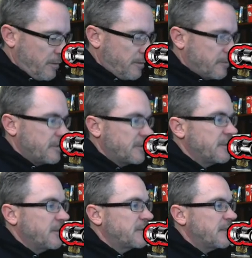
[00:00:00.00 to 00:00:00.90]

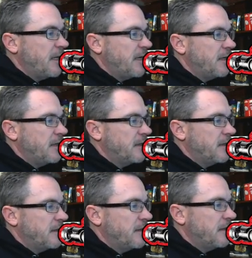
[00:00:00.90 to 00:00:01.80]
668.
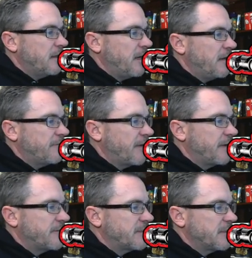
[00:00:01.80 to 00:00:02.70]

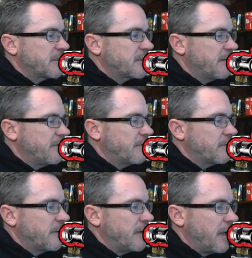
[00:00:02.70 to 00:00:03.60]

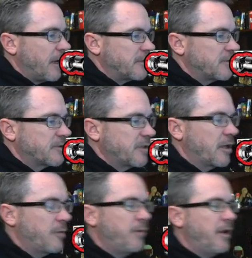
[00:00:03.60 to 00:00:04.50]
85673.8. So it's going to
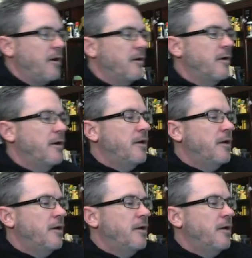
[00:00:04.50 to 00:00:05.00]
compare